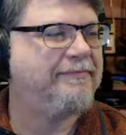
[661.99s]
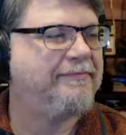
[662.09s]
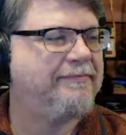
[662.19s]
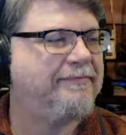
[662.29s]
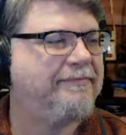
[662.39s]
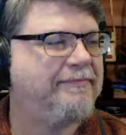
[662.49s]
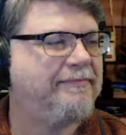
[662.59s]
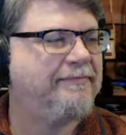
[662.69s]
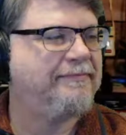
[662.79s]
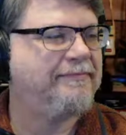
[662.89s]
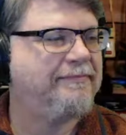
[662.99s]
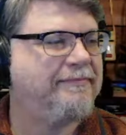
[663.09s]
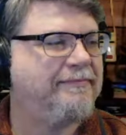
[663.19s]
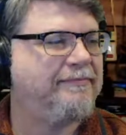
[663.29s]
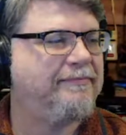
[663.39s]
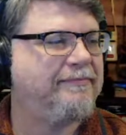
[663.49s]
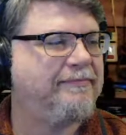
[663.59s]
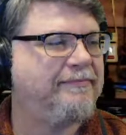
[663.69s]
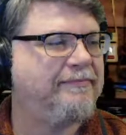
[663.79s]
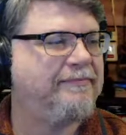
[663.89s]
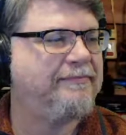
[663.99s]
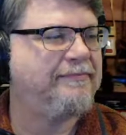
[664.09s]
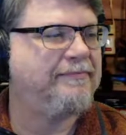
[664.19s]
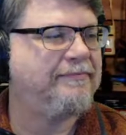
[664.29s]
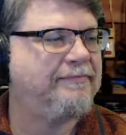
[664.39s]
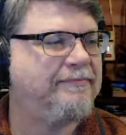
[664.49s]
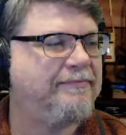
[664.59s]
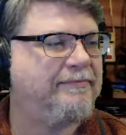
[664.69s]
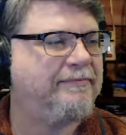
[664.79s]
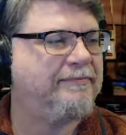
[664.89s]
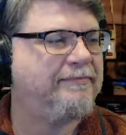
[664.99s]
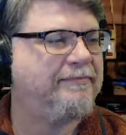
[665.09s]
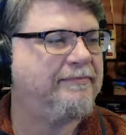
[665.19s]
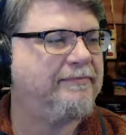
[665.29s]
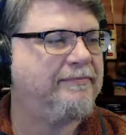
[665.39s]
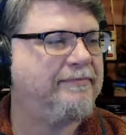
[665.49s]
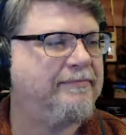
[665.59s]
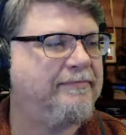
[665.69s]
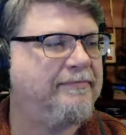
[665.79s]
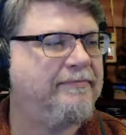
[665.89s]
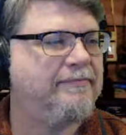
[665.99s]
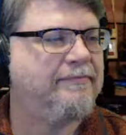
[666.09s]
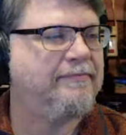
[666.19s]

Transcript: This person isn't speaking.